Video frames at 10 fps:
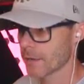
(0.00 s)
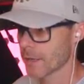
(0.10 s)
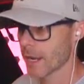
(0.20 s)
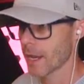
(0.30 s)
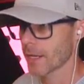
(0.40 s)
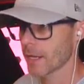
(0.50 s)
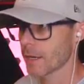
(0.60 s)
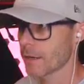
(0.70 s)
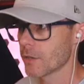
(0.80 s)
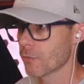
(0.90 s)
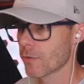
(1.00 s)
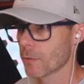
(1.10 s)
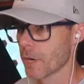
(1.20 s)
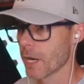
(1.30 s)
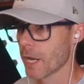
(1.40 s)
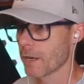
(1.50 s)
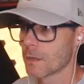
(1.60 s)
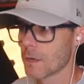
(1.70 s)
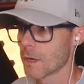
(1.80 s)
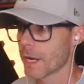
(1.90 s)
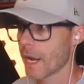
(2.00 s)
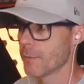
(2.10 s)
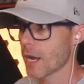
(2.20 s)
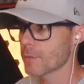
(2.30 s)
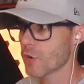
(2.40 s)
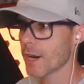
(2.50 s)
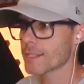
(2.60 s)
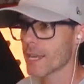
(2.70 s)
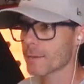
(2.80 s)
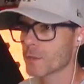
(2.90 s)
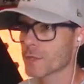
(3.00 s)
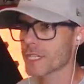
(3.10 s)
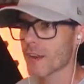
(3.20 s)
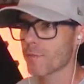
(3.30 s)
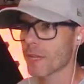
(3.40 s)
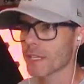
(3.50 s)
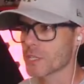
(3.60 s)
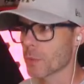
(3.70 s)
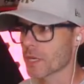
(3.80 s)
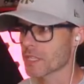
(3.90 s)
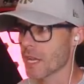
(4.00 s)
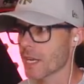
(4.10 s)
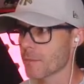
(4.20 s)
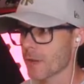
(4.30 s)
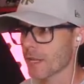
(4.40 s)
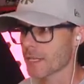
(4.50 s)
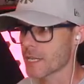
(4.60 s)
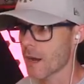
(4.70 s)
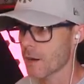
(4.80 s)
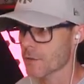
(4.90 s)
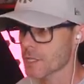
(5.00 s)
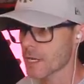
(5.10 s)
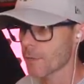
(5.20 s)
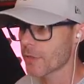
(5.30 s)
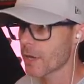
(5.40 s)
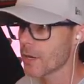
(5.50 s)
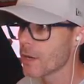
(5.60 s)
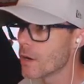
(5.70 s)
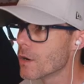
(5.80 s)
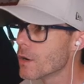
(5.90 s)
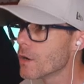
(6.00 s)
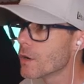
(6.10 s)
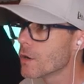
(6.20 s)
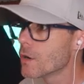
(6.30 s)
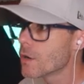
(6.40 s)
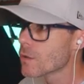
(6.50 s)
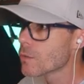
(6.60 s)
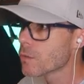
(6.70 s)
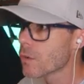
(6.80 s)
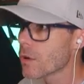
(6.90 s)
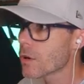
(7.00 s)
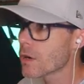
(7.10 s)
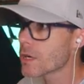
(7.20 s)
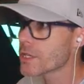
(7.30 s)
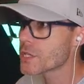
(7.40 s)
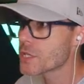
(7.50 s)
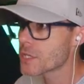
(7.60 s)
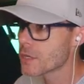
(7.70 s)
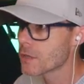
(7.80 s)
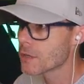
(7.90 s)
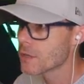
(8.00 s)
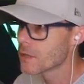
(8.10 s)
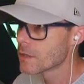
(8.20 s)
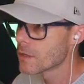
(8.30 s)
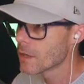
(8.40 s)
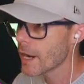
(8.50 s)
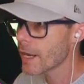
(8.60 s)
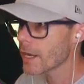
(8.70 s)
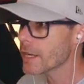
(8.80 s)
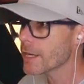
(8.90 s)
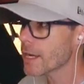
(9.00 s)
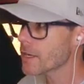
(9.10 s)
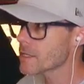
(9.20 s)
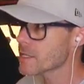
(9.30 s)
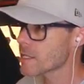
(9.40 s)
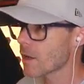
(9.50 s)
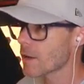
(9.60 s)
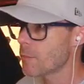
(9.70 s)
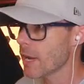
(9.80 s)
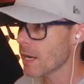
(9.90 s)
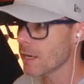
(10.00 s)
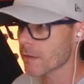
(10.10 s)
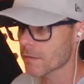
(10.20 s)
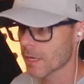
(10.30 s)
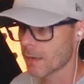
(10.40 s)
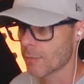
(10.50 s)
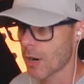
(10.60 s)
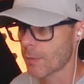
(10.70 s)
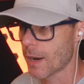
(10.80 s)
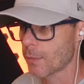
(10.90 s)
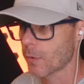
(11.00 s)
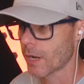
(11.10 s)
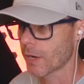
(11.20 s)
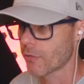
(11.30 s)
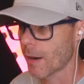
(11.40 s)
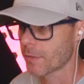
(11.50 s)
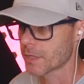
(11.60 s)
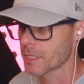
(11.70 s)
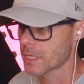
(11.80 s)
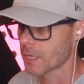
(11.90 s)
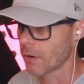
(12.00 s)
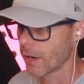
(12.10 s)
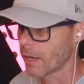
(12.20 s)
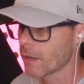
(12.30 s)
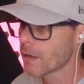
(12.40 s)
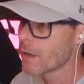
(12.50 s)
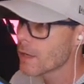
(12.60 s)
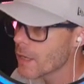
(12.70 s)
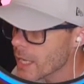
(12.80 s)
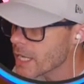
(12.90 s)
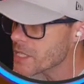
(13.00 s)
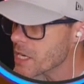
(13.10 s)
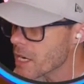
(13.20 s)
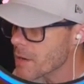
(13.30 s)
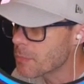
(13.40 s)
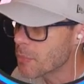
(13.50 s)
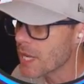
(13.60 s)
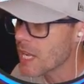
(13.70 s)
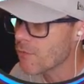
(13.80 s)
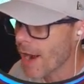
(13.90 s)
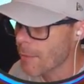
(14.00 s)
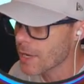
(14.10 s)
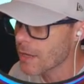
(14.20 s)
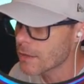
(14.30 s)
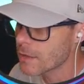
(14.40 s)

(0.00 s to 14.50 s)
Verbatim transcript: Get out of here. You're ruining it. Okay, I'm trying to take him to a safe place so he doesn't get eaten by like a tar or something. What? Hey, I didn't get a Slimepedia thing pop up when I grabbed this guy. Is it a bee rabbit?